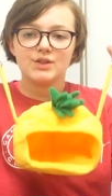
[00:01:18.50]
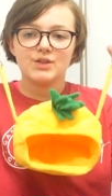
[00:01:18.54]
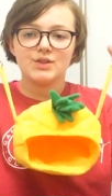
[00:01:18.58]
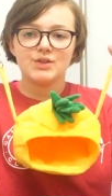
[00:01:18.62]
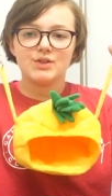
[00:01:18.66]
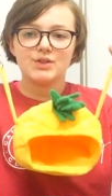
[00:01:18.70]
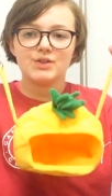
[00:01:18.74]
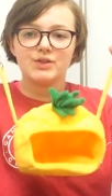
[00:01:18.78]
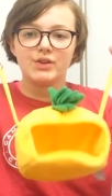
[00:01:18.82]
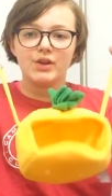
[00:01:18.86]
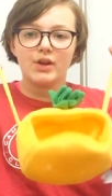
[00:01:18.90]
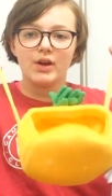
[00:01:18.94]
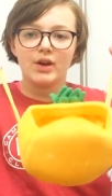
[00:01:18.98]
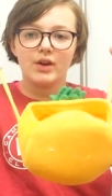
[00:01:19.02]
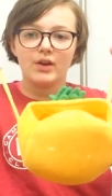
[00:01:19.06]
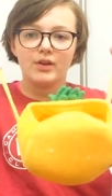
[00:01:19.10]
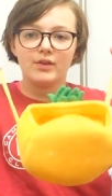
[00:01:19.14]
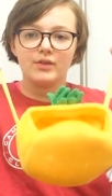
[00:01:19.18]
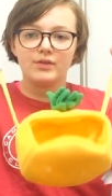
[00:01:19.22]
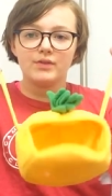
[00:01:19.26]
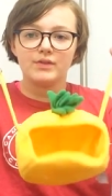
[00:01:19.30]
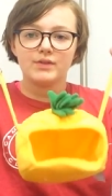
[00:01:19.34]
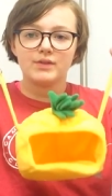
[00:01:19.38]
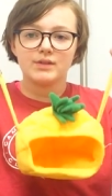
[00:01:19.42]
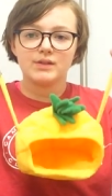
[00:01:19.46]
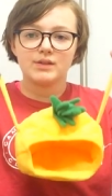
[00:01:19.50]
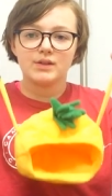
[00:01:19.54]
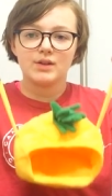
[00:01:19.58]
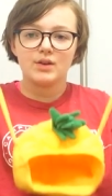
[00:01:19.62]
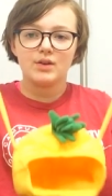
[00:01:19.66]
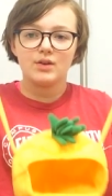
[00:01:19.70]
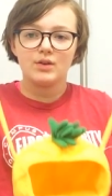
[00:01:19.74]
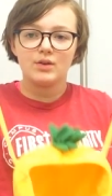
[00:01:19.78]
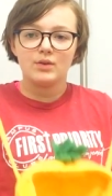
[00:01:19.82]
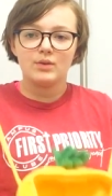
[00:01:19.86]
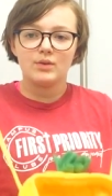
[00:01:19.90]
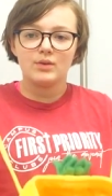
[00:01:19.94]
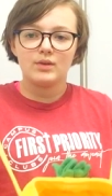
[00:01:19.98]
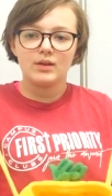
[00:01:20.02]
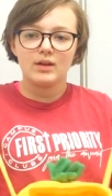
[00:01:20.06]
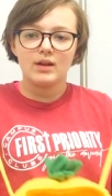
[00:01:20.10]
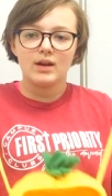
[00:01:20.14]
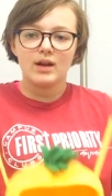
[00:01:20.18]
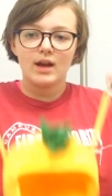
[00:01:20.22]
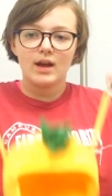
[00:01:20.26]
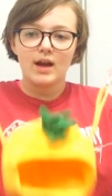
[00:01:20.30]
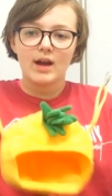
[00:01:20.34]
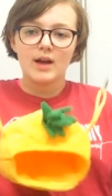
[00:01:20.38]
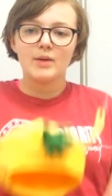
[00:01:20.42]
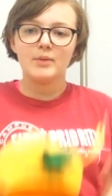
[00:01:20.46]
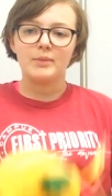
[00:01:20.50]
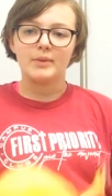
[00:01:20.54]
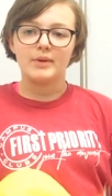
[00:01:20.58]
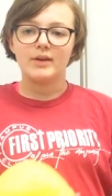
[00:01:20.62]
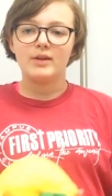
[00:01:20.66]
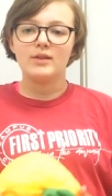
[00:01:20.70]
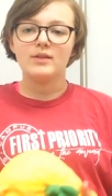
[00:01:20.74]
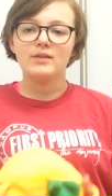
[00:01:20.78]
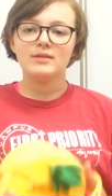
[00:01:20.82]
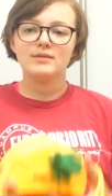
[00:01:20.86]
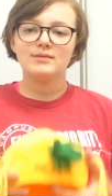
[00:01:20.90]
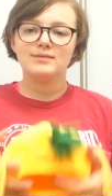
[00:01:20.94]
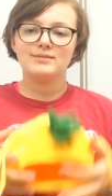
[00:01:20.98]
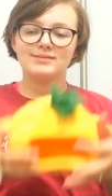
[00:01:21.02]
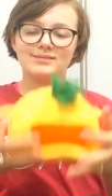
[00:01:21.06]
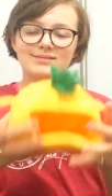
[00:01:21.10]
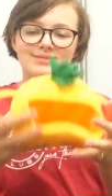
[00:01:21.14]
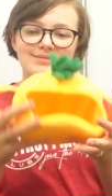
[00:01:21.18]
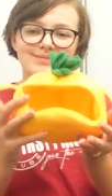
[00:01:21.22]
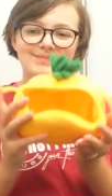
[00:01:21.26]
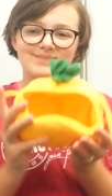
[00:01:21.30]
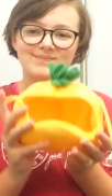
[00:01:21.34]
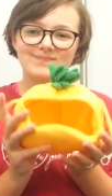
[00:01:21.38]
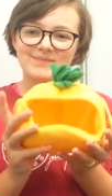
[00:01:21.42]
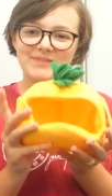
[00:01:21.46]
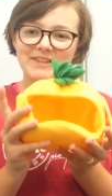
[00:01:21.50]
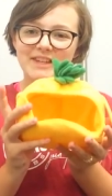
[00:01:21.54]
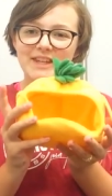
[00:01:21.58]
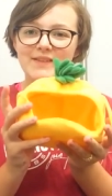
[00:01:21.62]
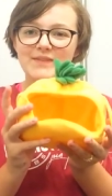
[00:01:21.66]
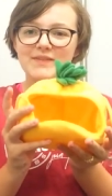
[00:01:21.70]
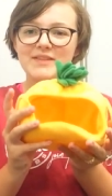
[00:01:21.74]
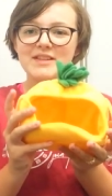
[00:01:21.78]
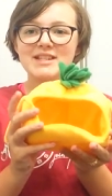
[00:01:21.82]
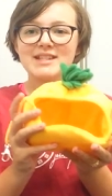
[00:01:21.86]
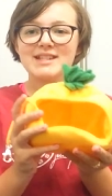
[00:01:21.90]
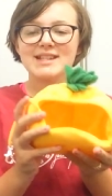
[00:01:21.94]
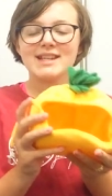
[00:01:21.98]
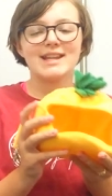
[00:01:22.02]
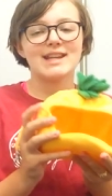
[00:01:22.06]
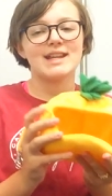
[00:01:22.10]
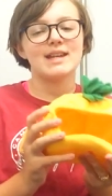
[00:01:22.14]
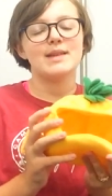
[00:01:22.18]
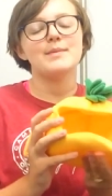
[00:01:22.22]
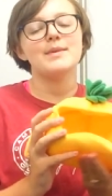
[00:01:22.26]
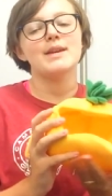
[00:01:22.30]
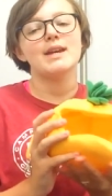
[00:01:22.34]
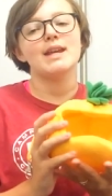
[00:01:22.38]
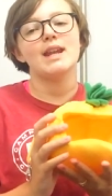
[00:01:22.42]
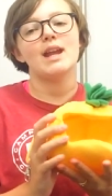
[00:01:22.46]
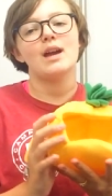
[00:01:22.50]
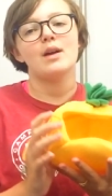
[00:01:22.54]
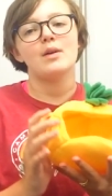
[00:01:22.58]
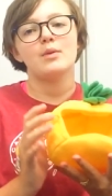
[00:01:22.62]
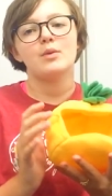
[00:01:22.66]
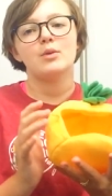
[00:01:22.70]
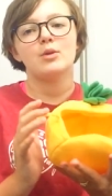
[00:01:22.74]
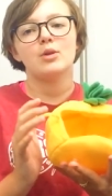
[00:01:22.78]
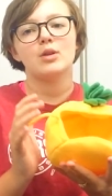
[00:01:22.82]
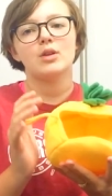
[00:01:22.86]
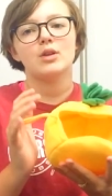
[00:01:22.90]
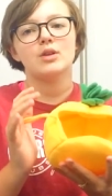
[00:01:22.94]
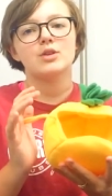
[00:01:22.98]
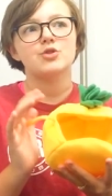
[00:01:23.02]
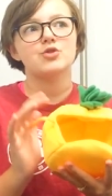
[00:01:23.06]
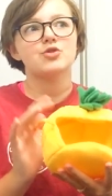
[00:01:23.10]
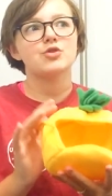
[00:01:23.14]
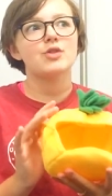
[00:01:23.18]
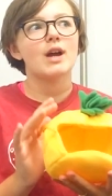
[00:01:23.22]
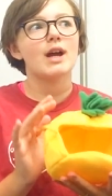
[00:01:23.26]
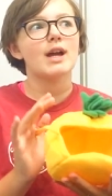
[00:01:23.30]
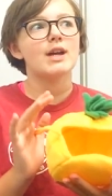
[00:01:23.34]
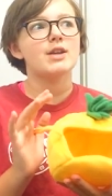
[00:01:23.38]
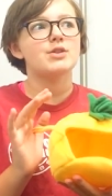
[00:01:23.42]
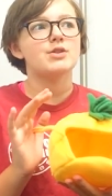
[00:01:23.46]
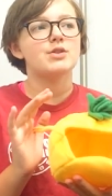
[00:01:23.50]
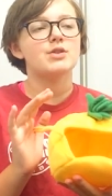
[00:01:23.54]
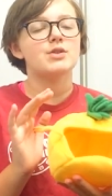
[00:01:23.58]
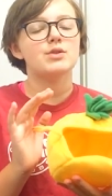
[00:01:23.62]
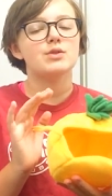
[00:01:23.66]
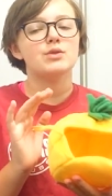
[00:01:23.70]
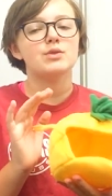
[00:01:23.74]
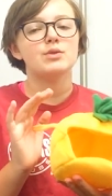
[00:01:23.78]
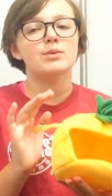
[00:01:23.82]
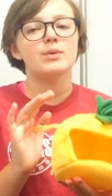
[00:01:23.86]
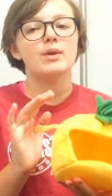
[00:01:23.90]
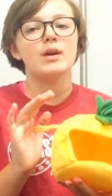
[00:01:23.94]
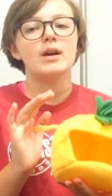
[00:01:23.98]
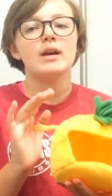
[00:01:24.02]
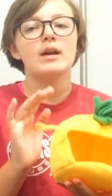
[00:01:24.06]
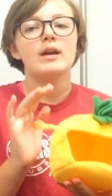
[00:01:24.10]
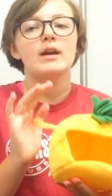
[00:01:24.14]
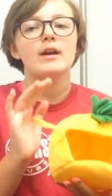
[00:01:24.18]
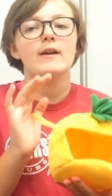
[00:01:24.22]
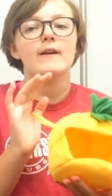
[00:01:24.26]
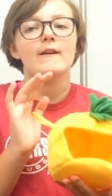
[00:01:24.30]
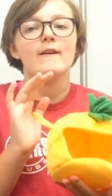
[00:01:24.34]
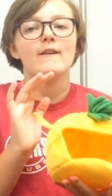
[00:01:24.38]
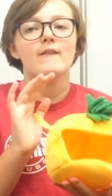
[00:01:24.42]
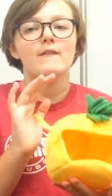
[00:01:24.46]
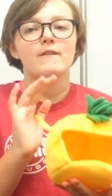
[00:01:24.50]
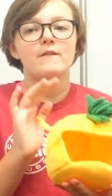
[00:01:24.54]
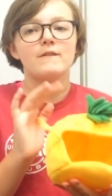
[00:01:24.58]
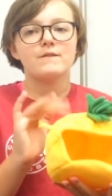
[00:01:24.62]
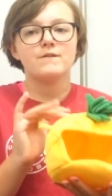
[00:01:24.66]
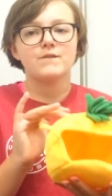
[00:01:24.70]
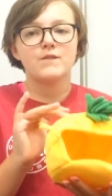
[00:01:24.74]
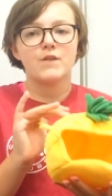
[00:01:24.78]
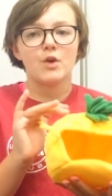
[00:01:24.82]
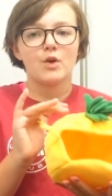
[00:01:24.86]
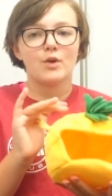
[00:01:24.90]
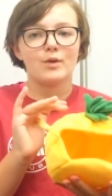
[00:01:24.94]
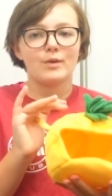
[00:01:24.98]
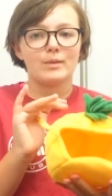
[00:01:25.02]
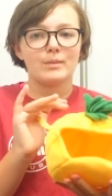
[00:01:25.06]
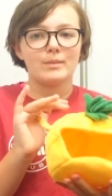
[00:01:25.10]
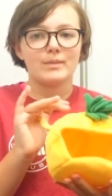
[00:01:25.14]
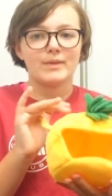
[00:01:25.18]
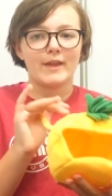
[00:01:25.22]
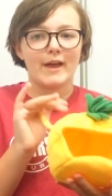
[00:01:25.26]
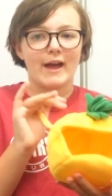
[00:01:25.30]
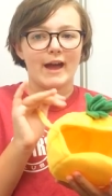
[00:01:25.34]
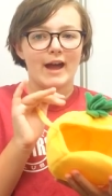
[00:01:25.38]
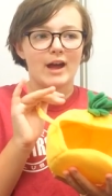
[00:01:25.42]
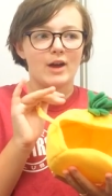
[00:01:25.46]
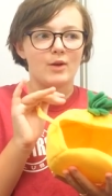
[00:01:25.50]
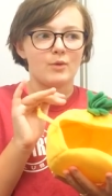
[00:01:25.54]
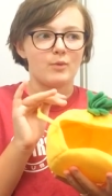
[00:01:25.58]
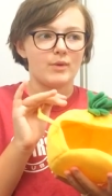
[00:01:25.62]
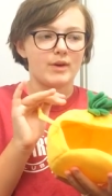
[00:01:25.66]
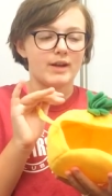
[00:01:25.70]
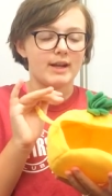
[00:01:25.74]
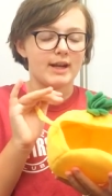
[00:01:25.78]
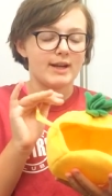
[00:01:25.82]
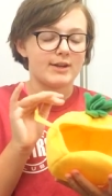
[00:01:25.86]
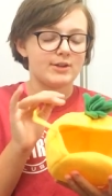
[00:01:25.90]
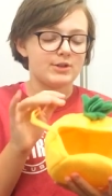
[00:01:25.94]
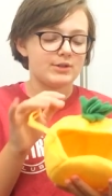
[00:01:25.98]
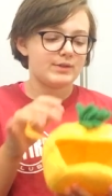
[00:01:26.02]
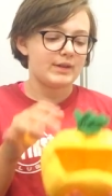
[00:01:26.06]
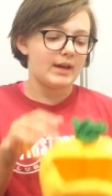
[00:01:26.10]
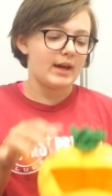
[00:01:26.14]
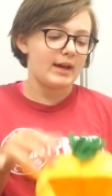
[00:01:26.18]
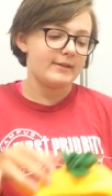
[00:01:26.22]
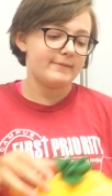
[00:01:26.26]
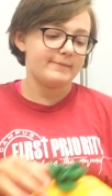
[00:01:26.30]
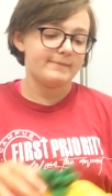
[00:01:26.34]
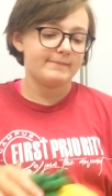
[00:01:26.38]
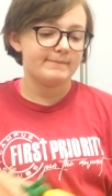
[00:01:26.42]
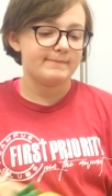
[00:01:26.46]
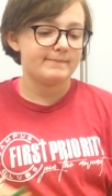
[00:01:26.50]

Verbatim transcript: stuff so I will give this to him and I will try to film that when I do that